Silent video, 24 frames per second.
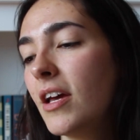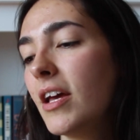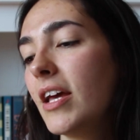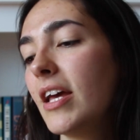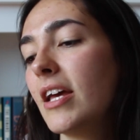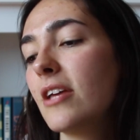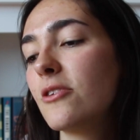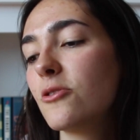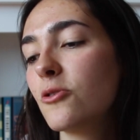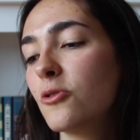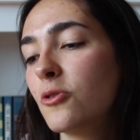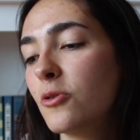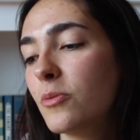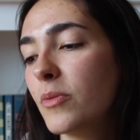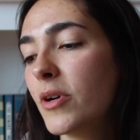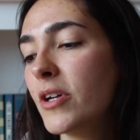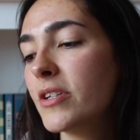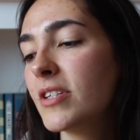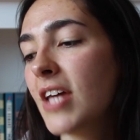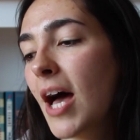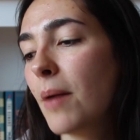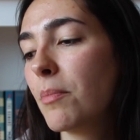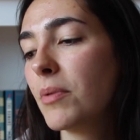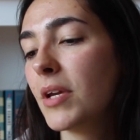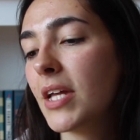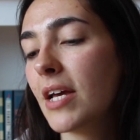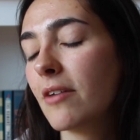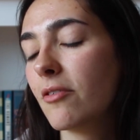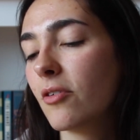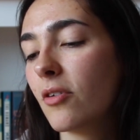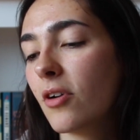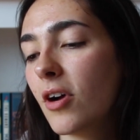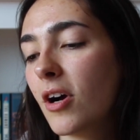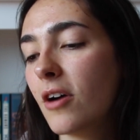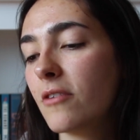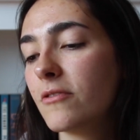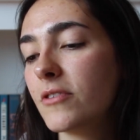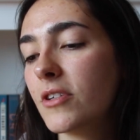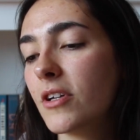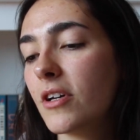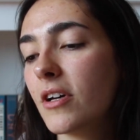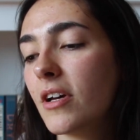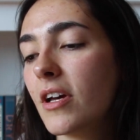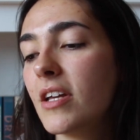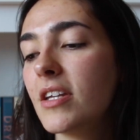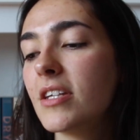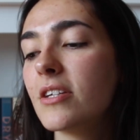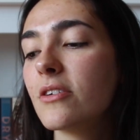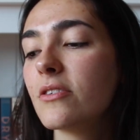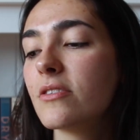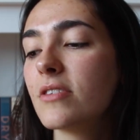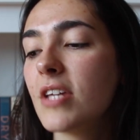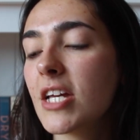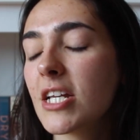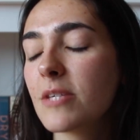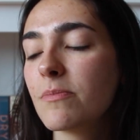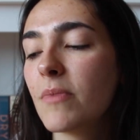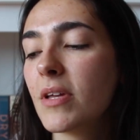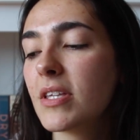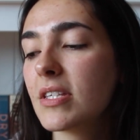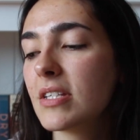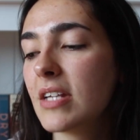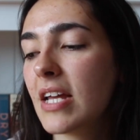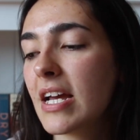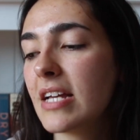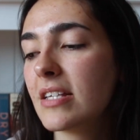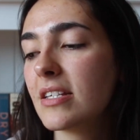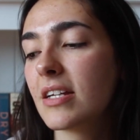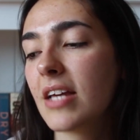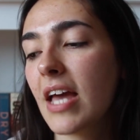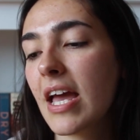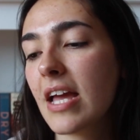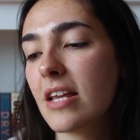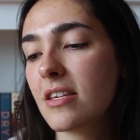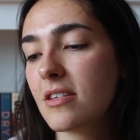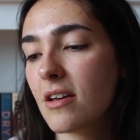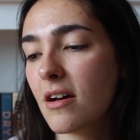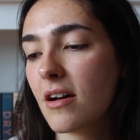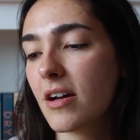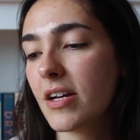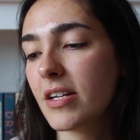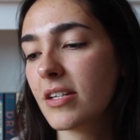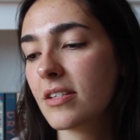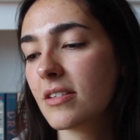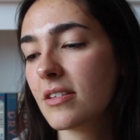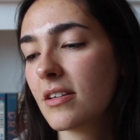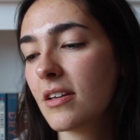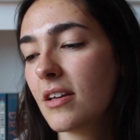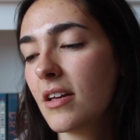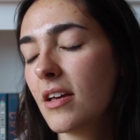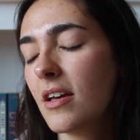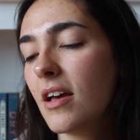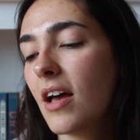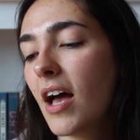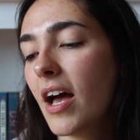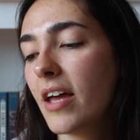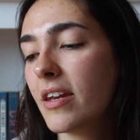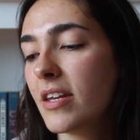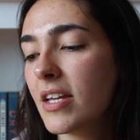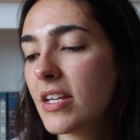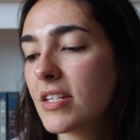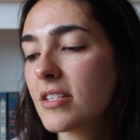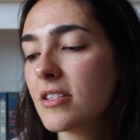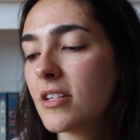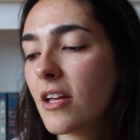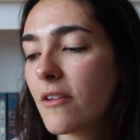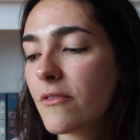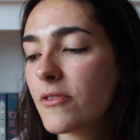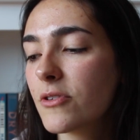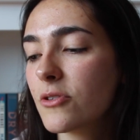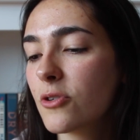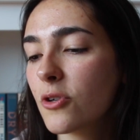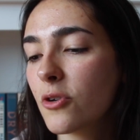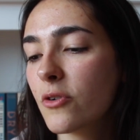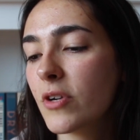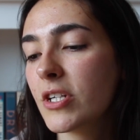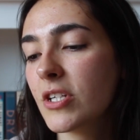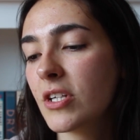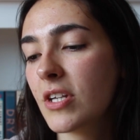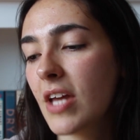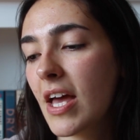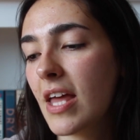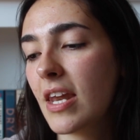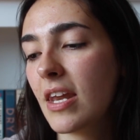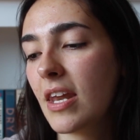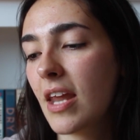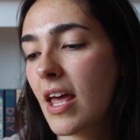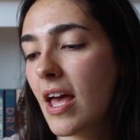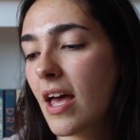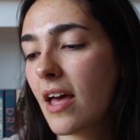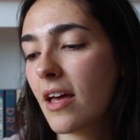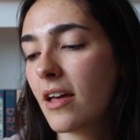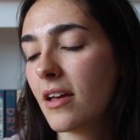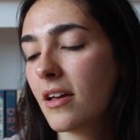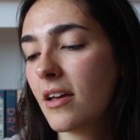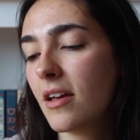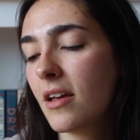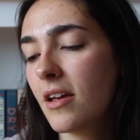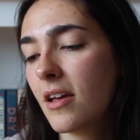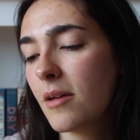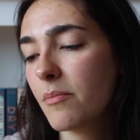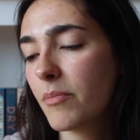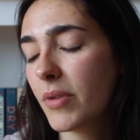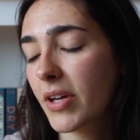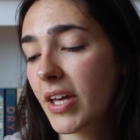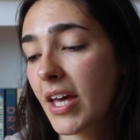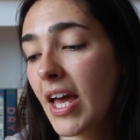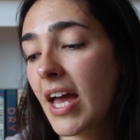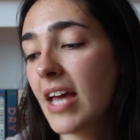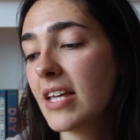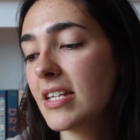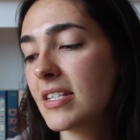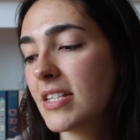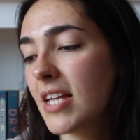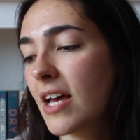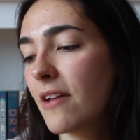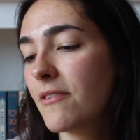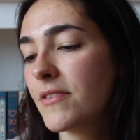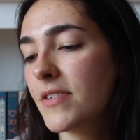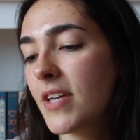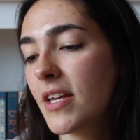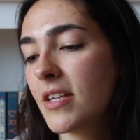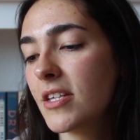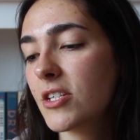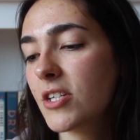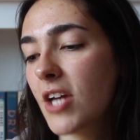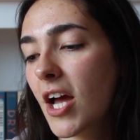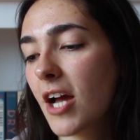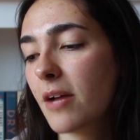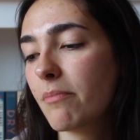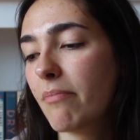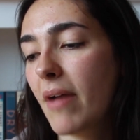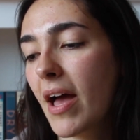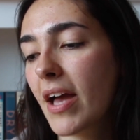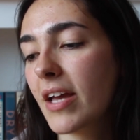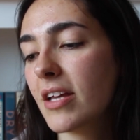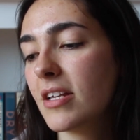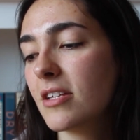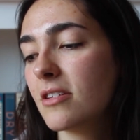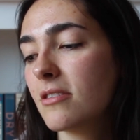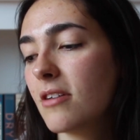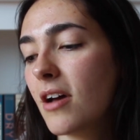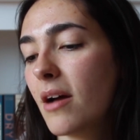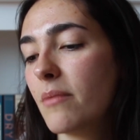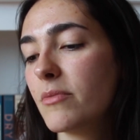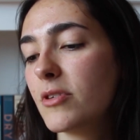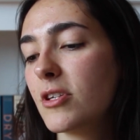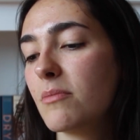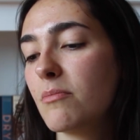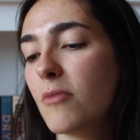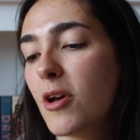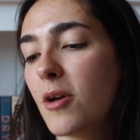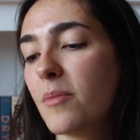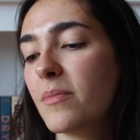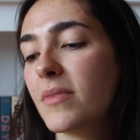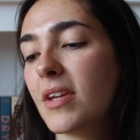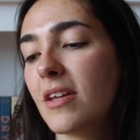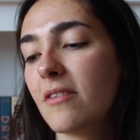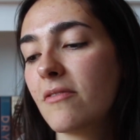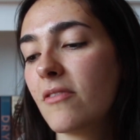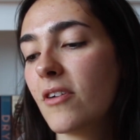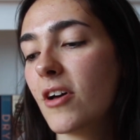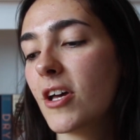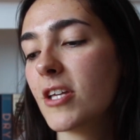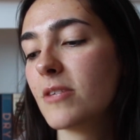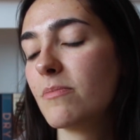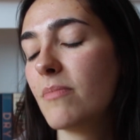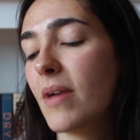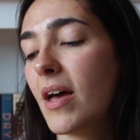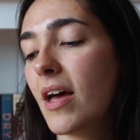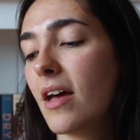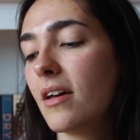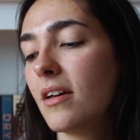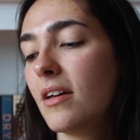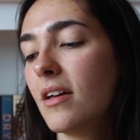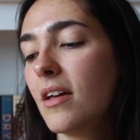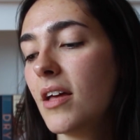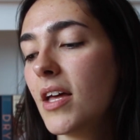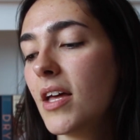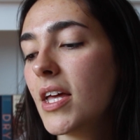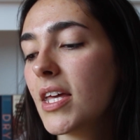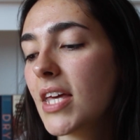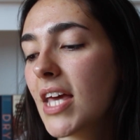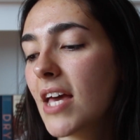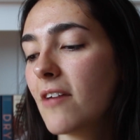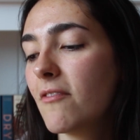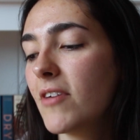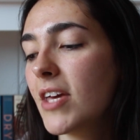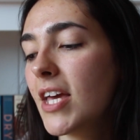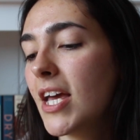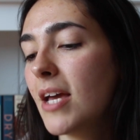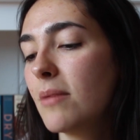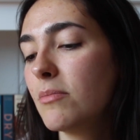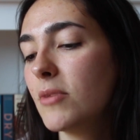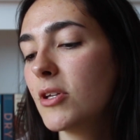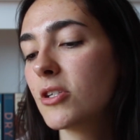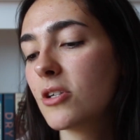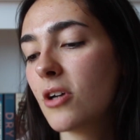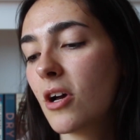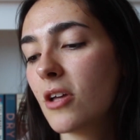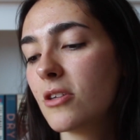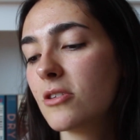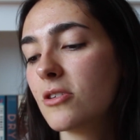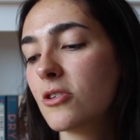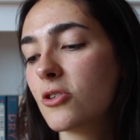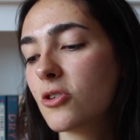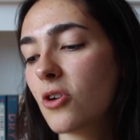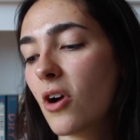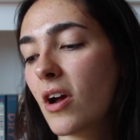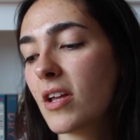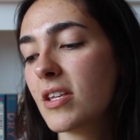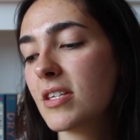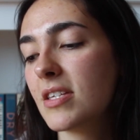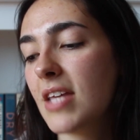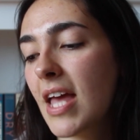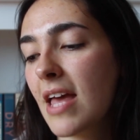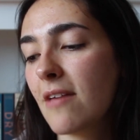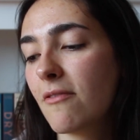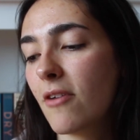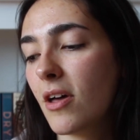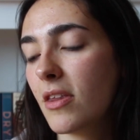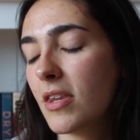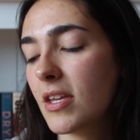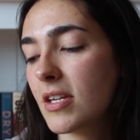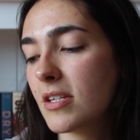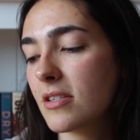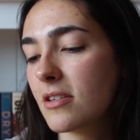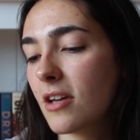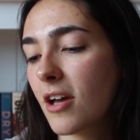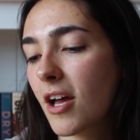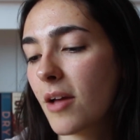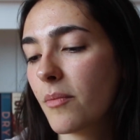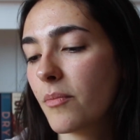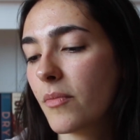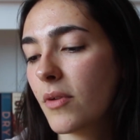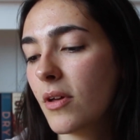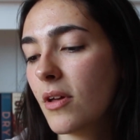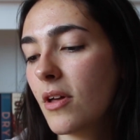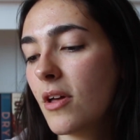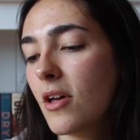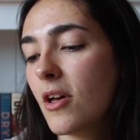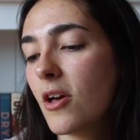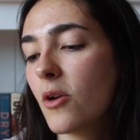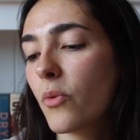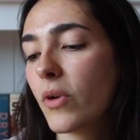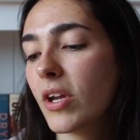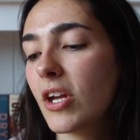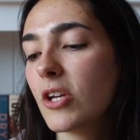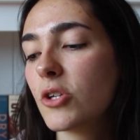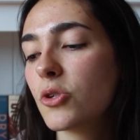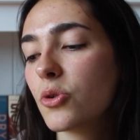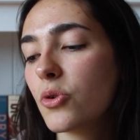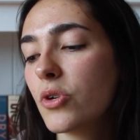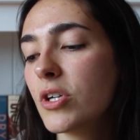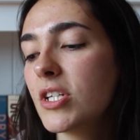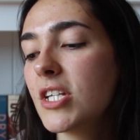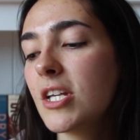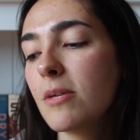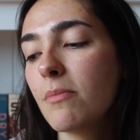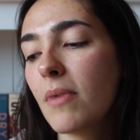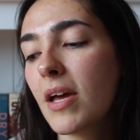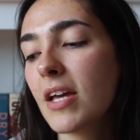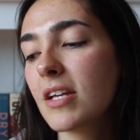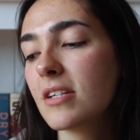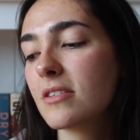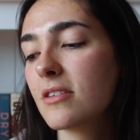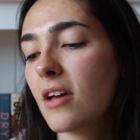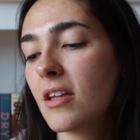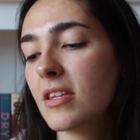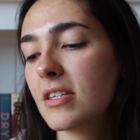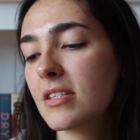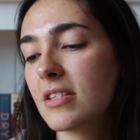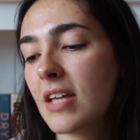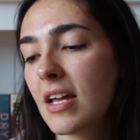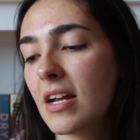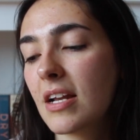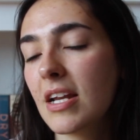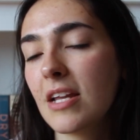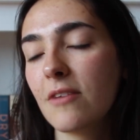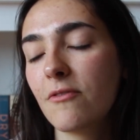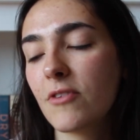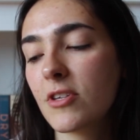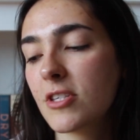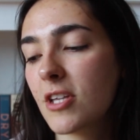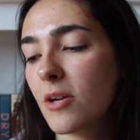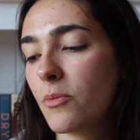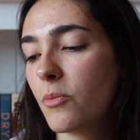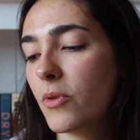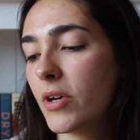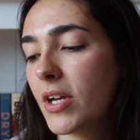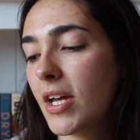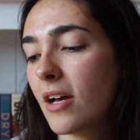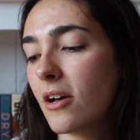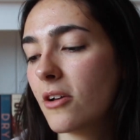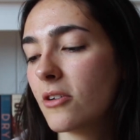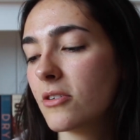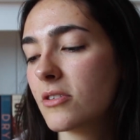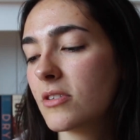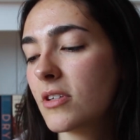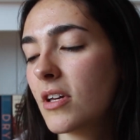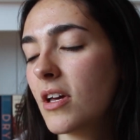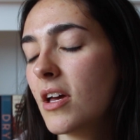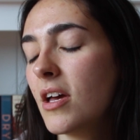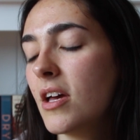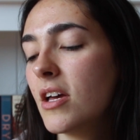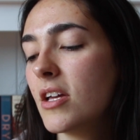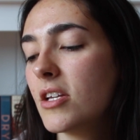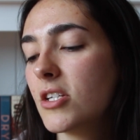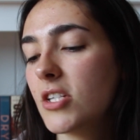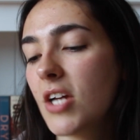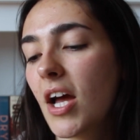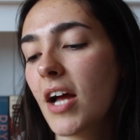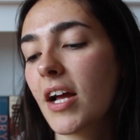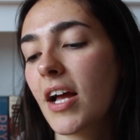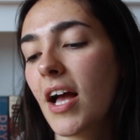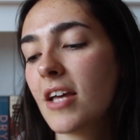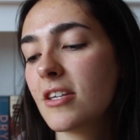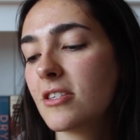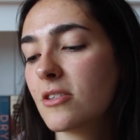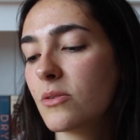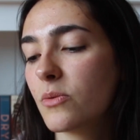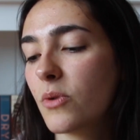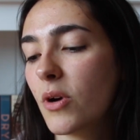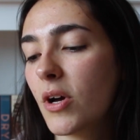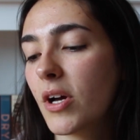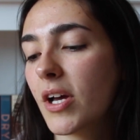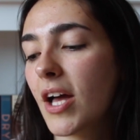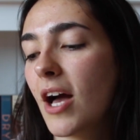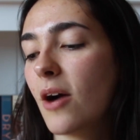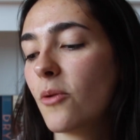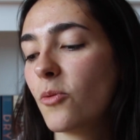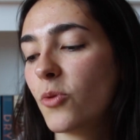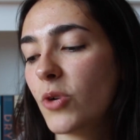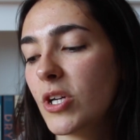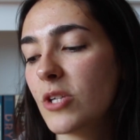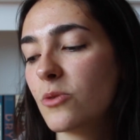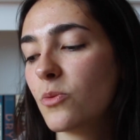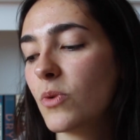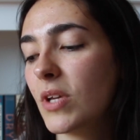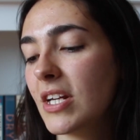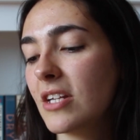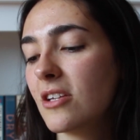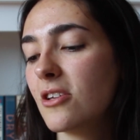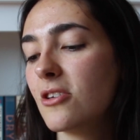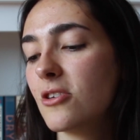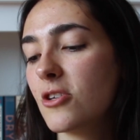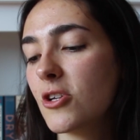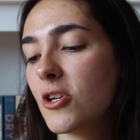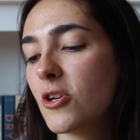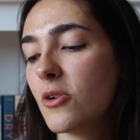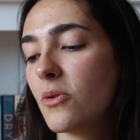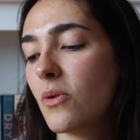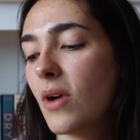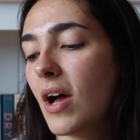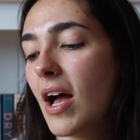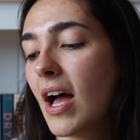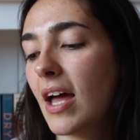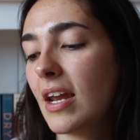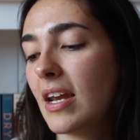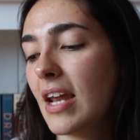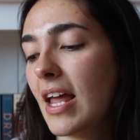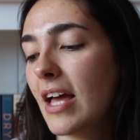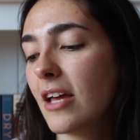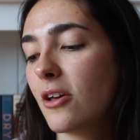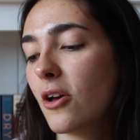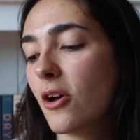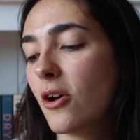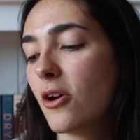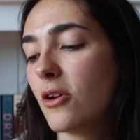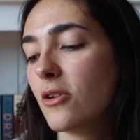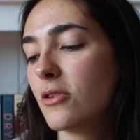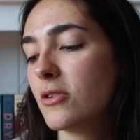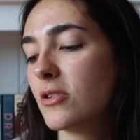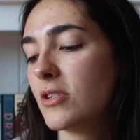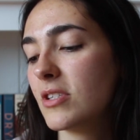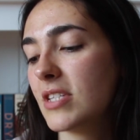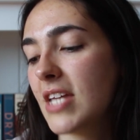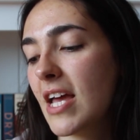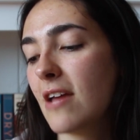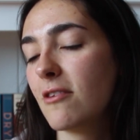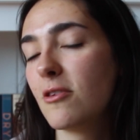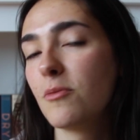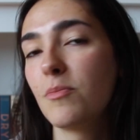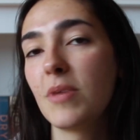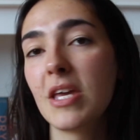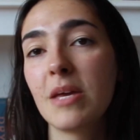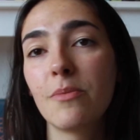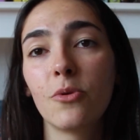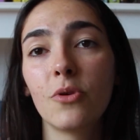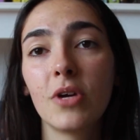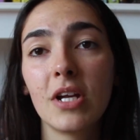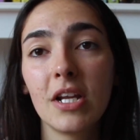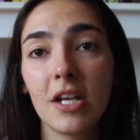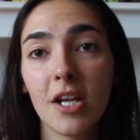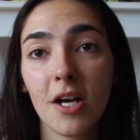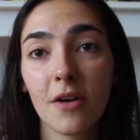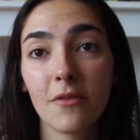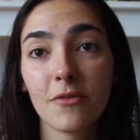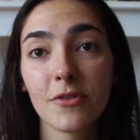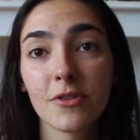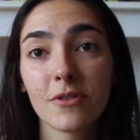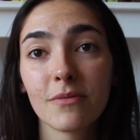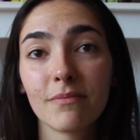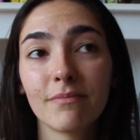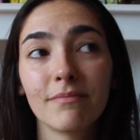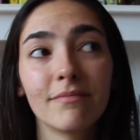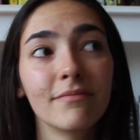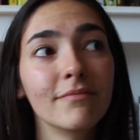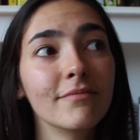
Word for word: It is almost happily ever after until six months later Kate dies. And this love story should end there. But Kate's death sends Jack back in time to the moment they first met giving him the chance to try and save her this time. When a choice he makes turns deadly for someone else, Jack has to work out what he's willing to do and let go to save the people he loves.